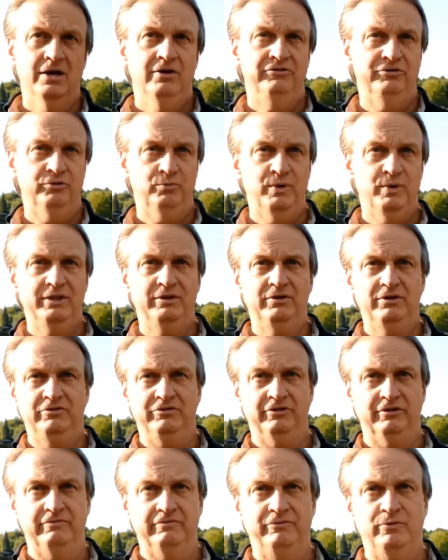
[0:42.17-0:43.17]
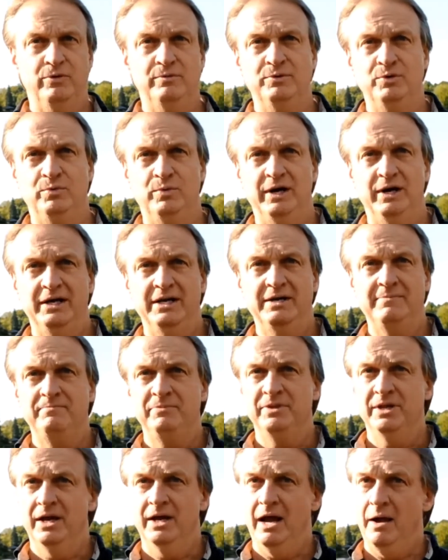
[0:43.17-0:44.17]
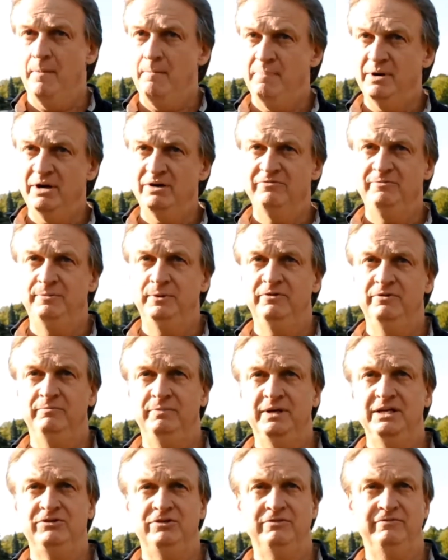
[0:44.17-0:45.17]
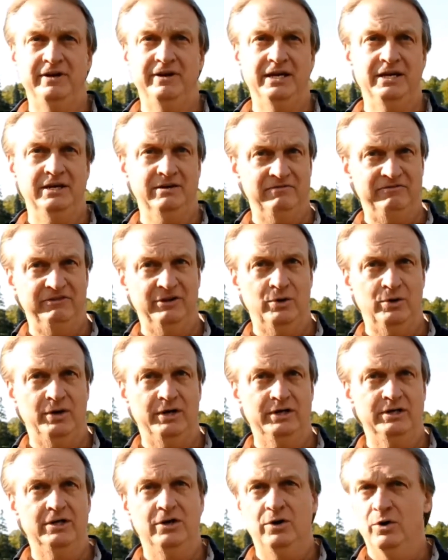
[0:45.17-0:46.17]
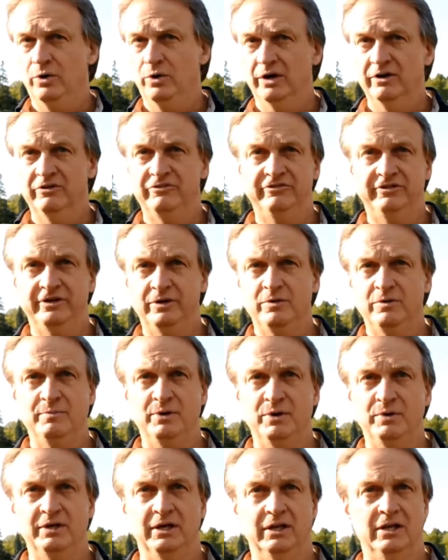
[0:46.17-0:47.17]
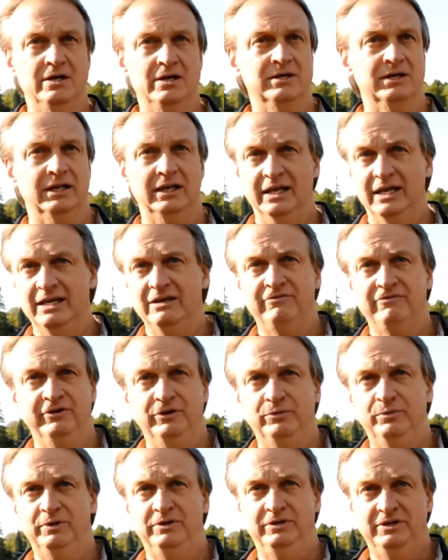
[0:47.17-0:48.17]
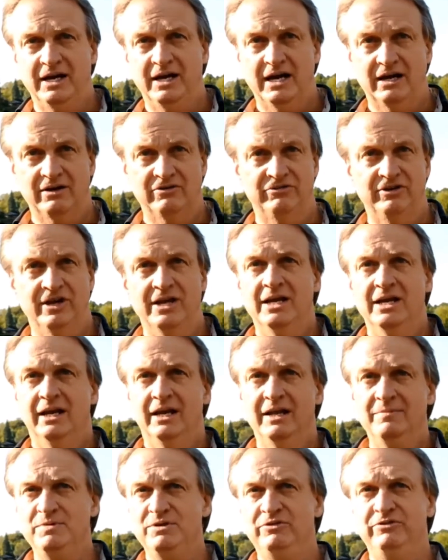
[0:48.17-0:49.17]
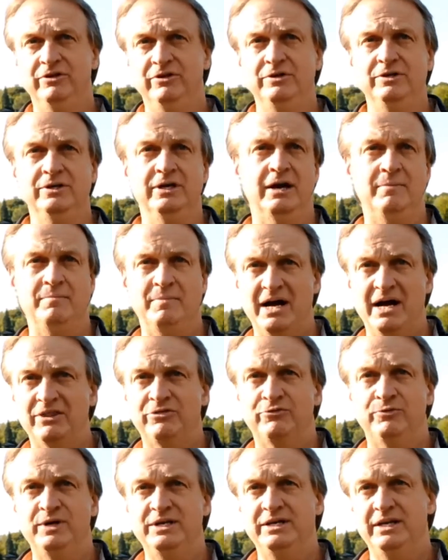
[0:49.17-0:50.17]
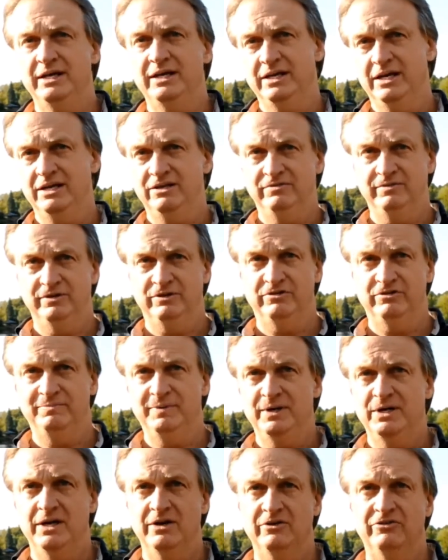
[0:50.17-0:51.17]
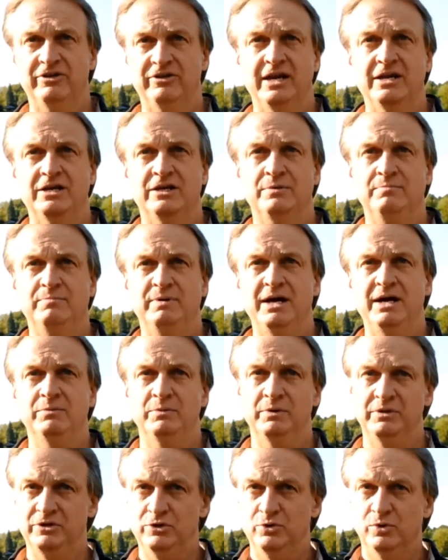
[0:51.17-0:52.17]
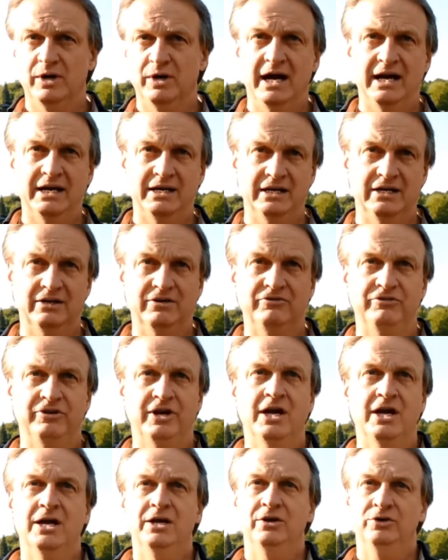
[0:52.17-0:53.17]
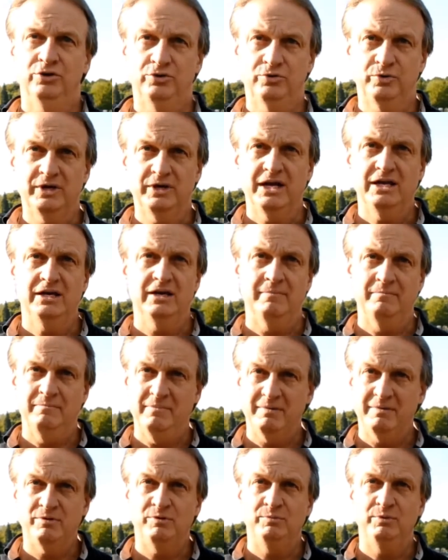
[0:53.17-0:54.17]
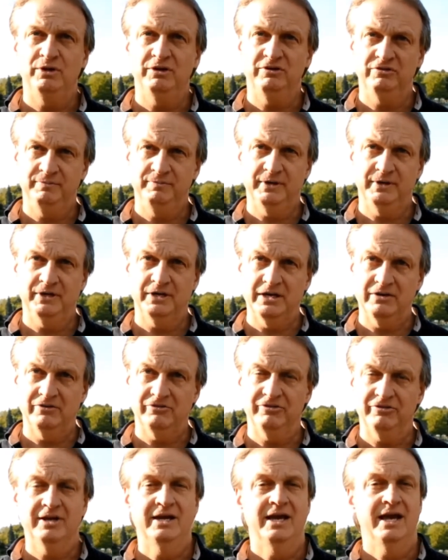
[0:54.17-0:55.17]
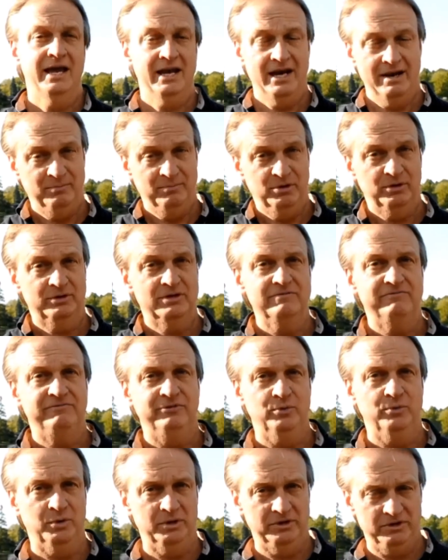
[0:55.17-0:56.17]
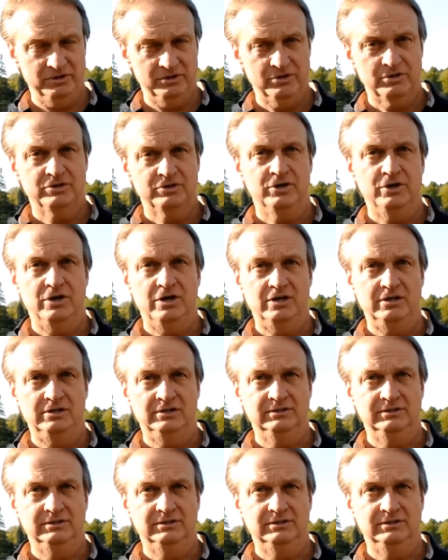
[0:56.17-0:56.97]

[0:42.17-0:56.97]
So whether it's a formal wedding, a barefoot beach event in Florida, or a ceremony along a lake filled with ducks, let me show you how my three decades of experience can combine with your ideas to create a memorable experience. And I'm looking forward to your call.